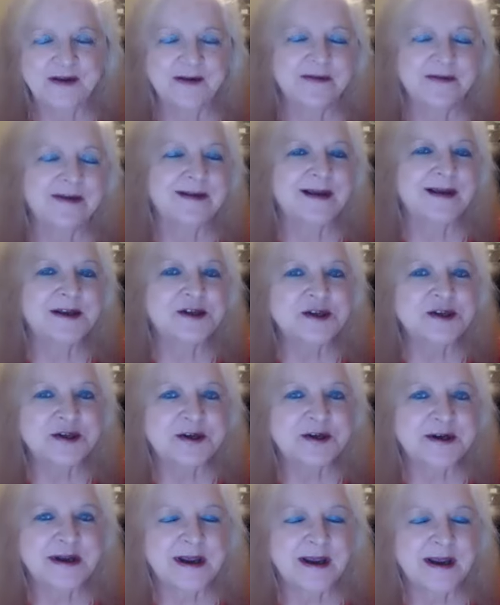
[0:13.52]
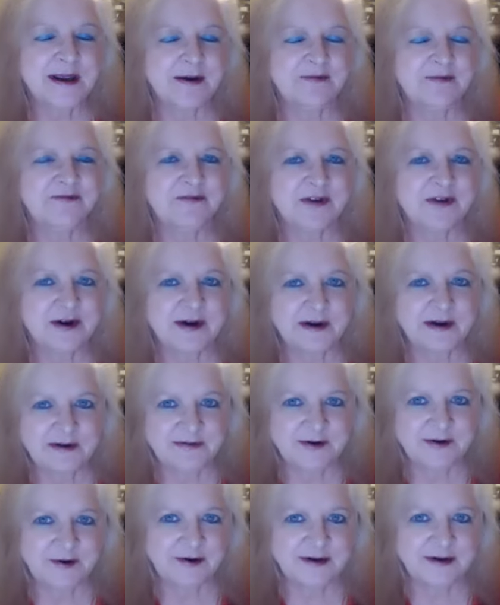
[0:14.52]
See, last year I had a very
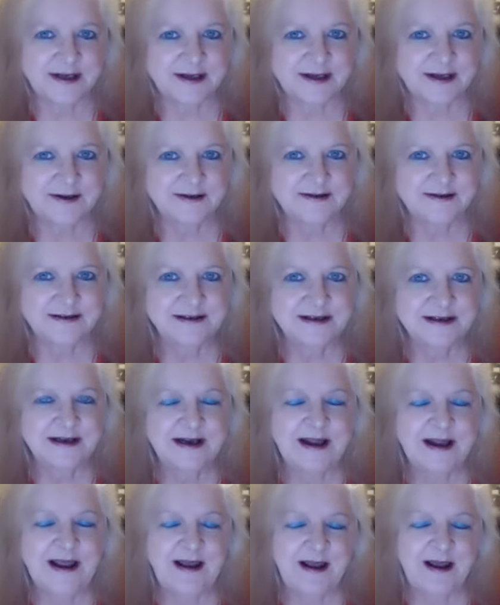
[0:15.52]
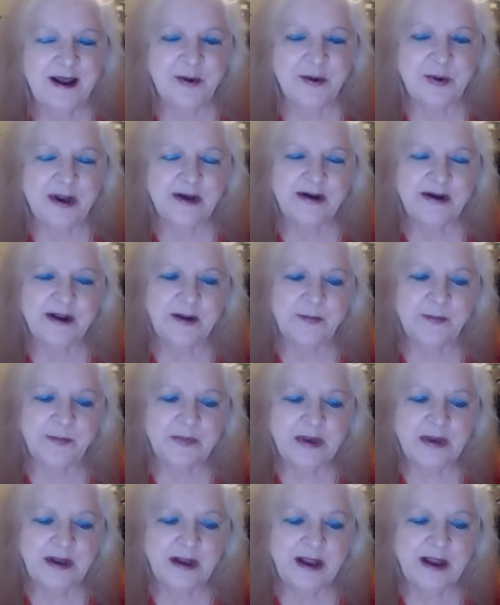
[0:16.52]
difficult year. I wound up
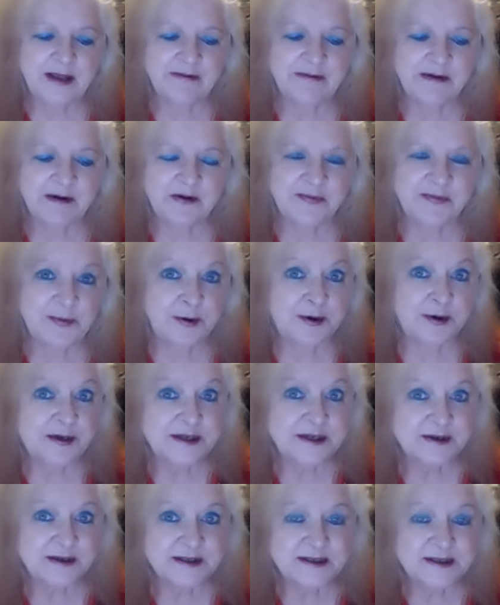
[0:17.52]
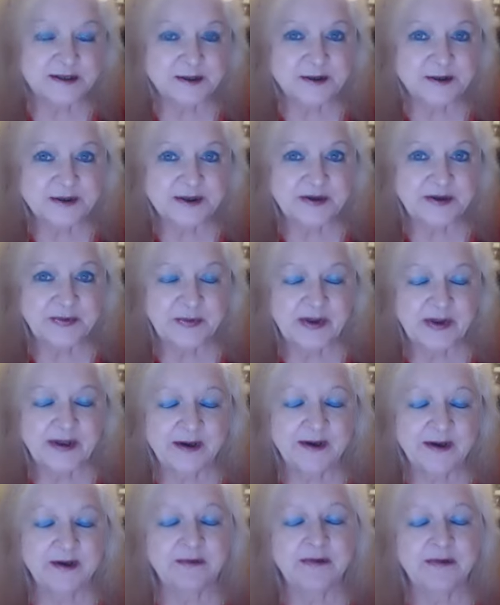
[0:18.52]
having exploratory surgery at the
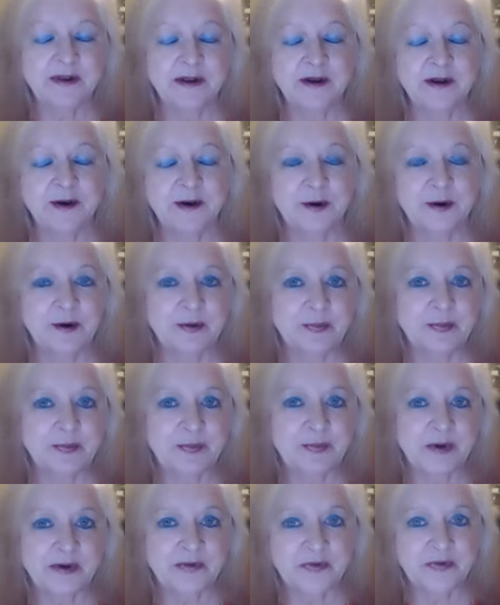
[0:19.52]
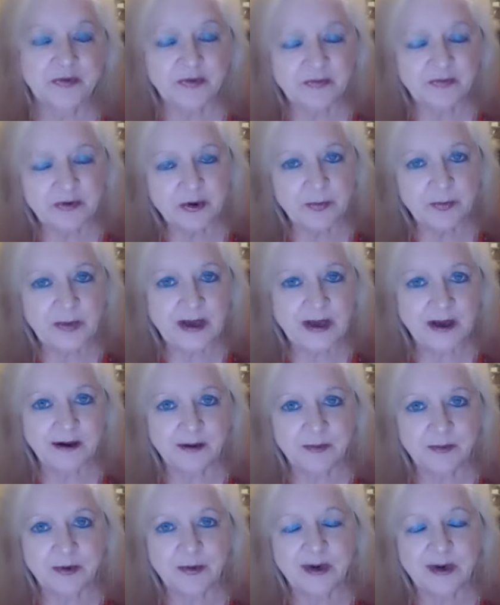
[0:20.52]
beginning of the year because of severe pain
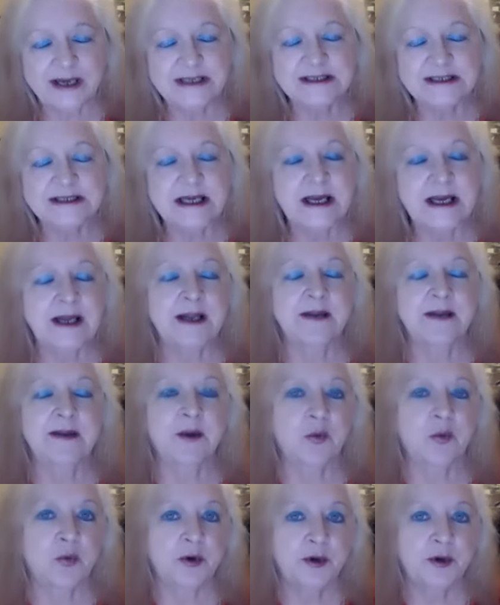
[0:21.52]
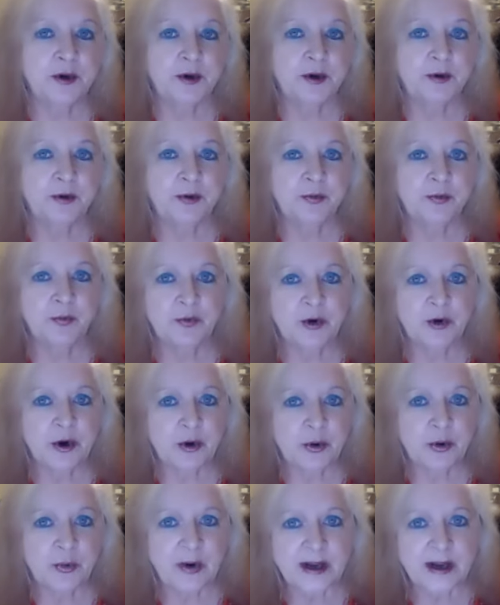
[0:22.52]
in my right side that wouldn't
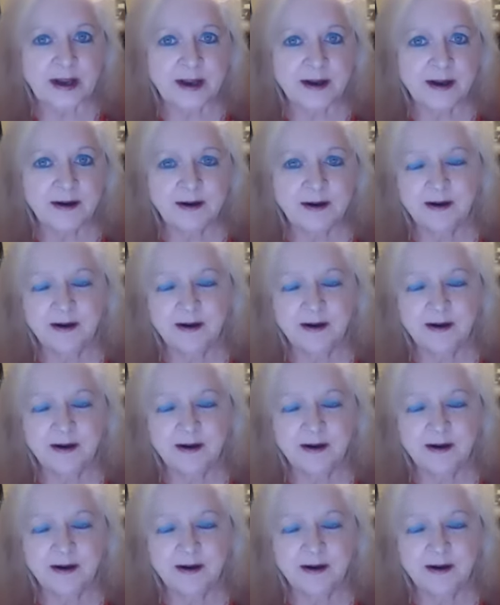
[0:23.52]
go away.